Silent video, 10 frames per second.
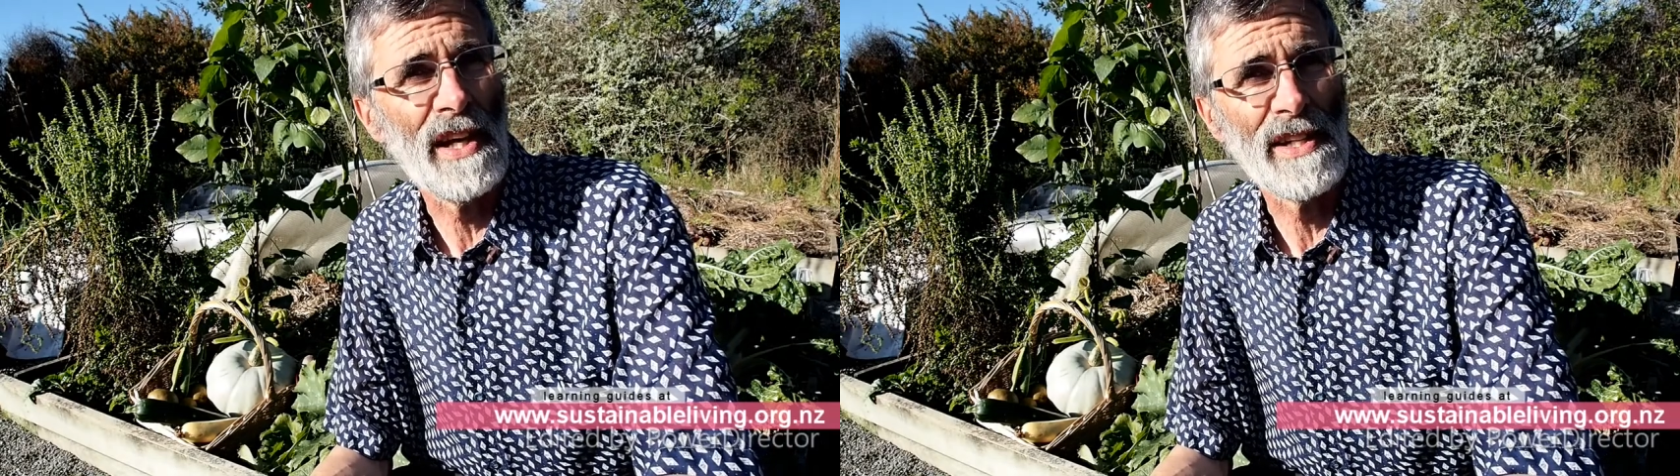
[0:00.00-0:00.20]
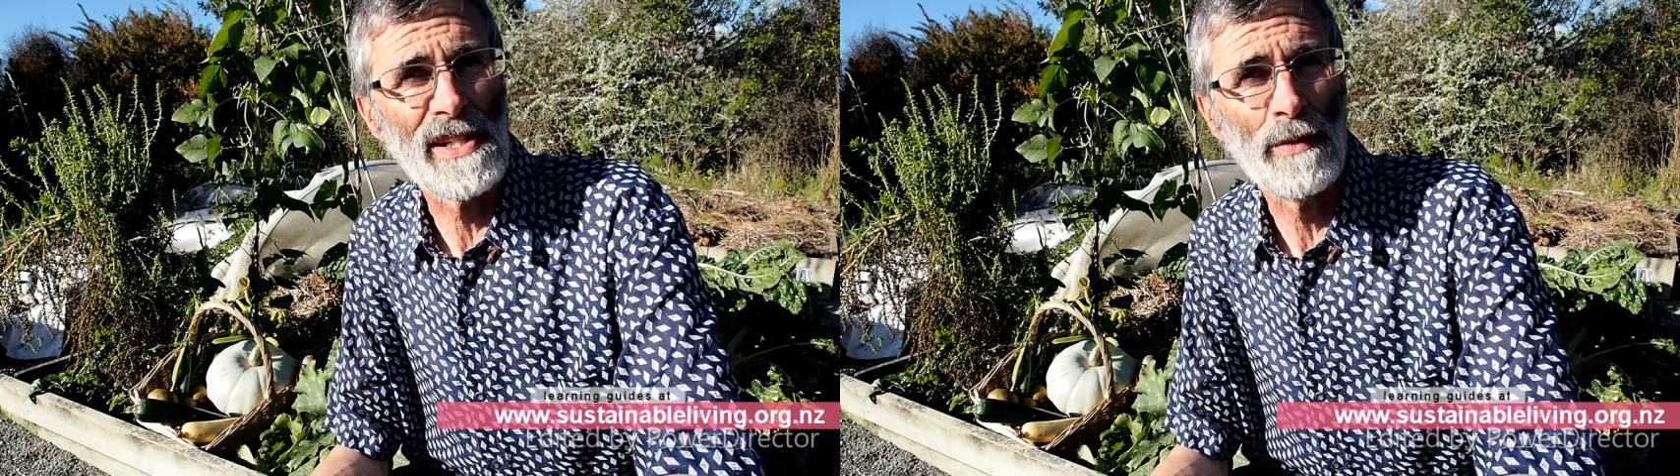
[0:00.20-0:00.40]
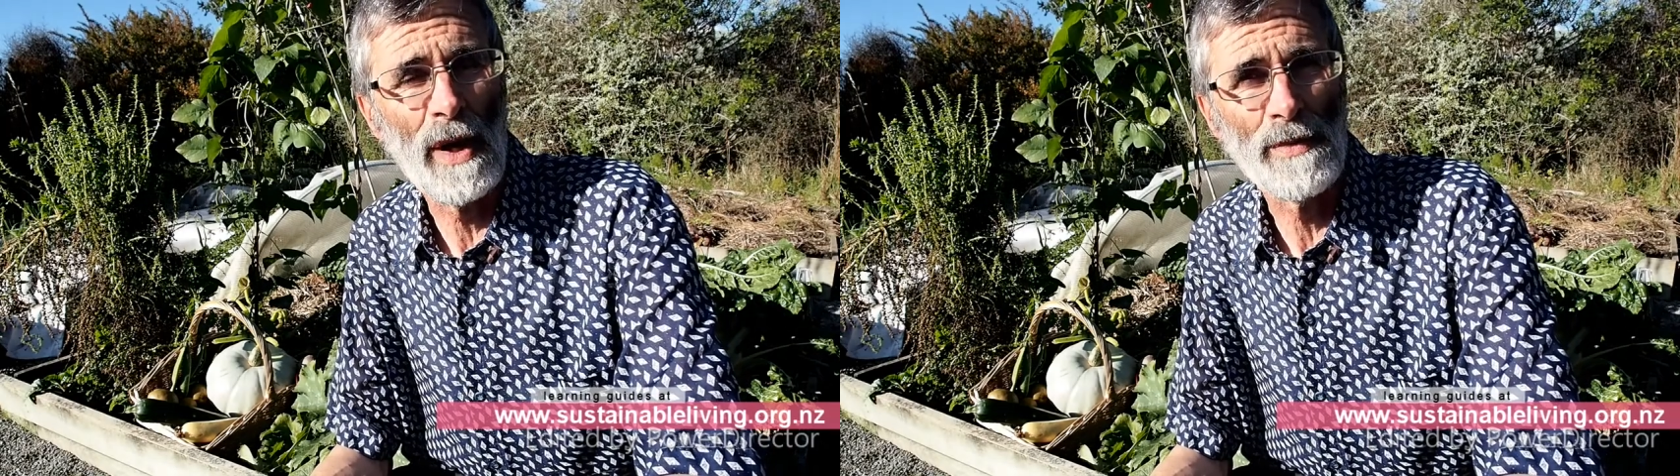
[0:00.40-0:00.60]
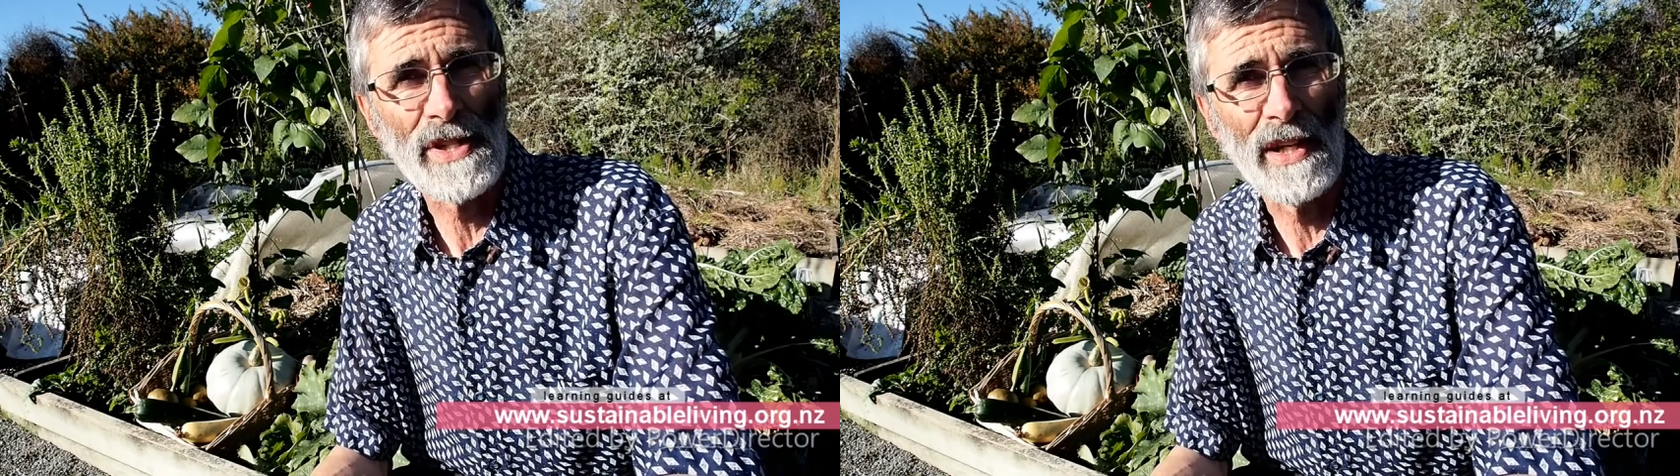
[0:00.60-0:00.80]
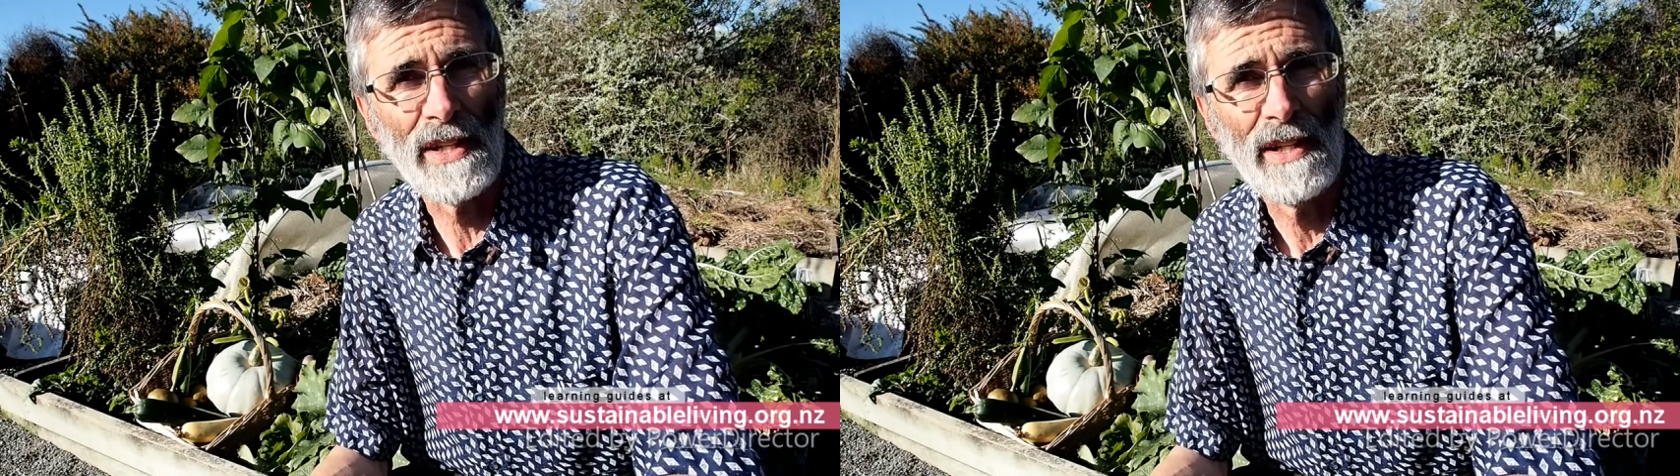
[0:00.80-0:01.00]
is the
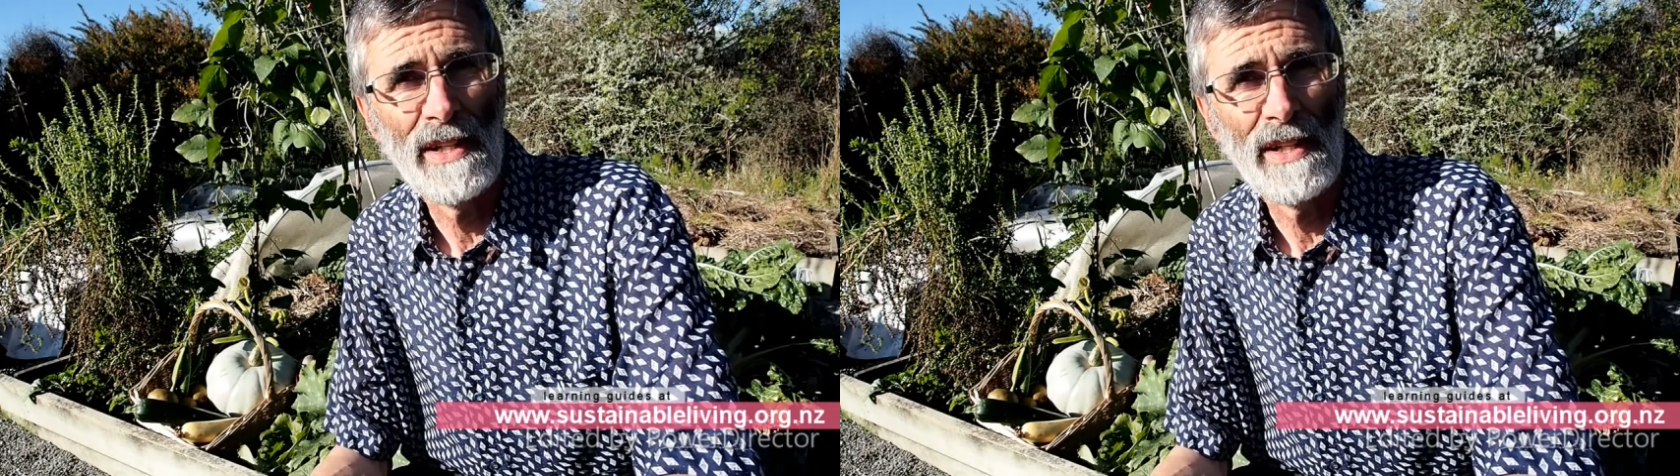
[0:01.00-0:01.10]
website,